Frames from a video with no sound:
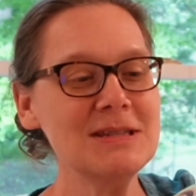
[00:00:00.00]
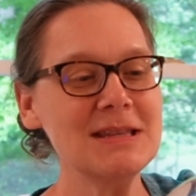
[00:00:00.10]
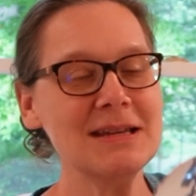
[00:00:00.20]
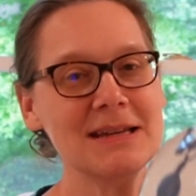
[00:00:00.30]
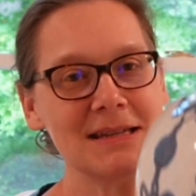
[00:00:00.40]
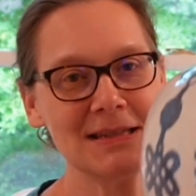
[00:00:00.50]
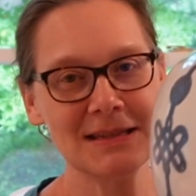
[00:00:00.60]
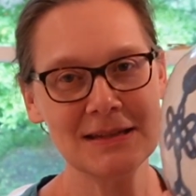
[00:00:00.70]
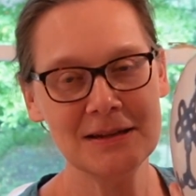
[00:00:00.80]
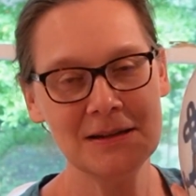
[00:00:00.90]

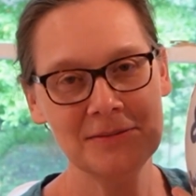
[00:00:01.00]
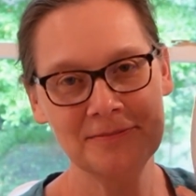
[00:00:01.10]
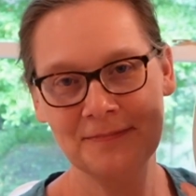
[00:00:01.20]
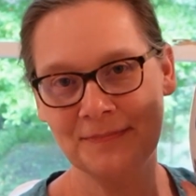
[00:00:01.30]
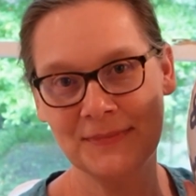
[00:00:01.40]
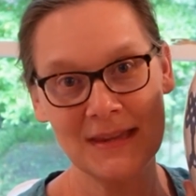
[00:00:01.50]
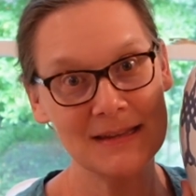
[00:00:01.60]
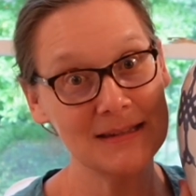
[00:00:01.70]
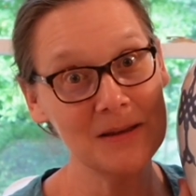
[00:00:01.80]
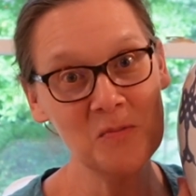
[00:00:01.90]
this
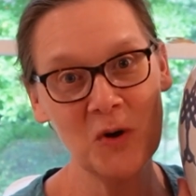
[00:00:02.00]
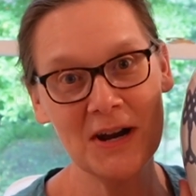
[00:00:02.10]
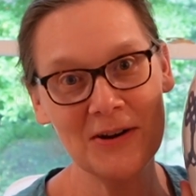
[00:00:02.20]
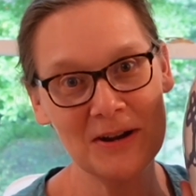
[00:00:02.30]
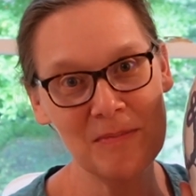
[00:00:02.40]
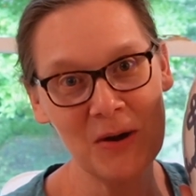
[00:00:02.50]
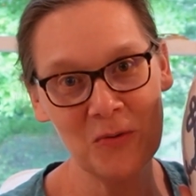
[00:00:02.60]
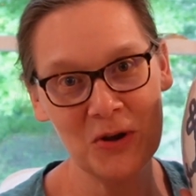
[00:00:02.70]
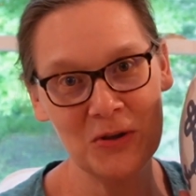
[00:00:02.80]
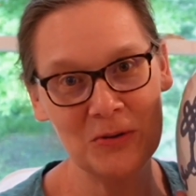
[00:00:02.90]
somewhere in my
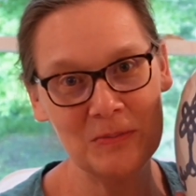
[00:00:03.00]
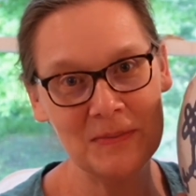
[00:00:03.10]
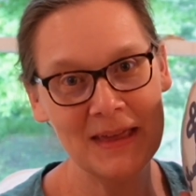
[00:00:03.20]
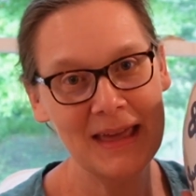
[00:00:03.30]
room,